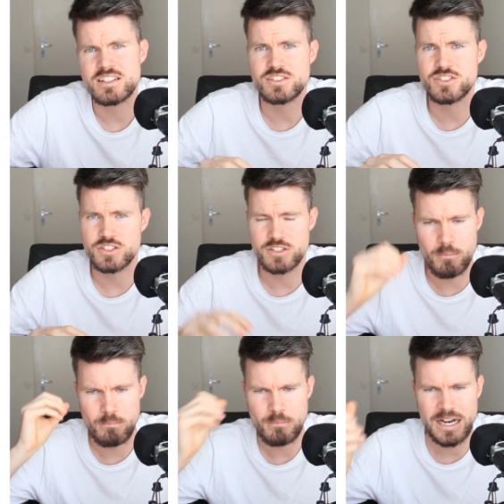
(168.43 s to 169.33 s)
is
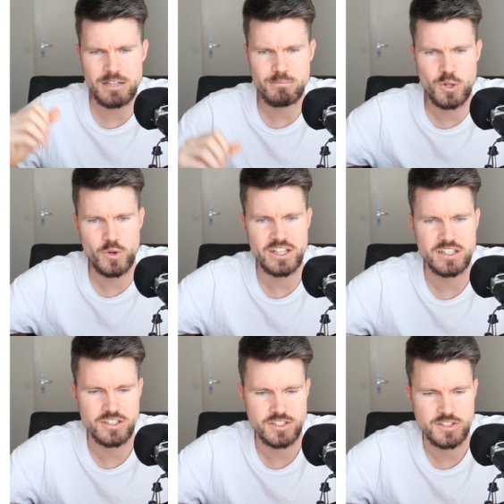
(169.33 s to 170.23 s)
just
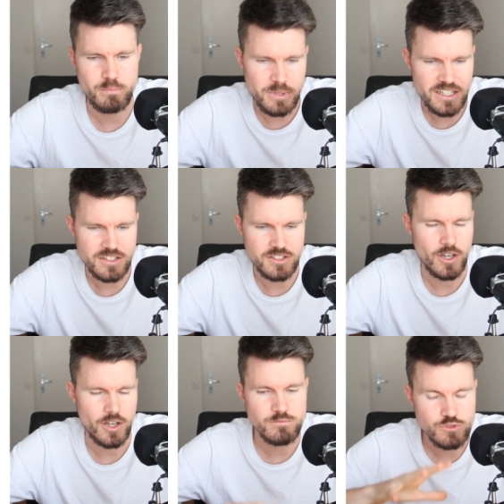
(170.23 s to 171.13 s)
mind-blowing the speed
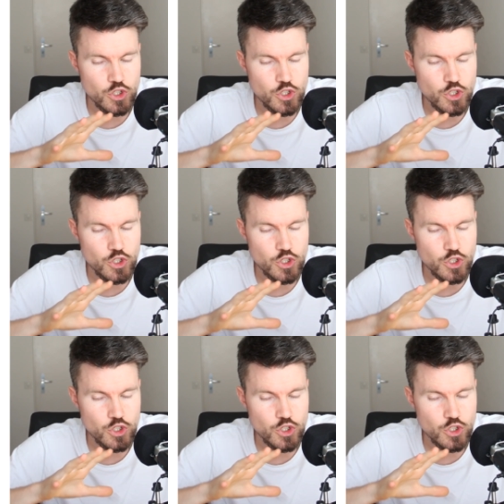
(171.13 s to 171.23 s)
so i'm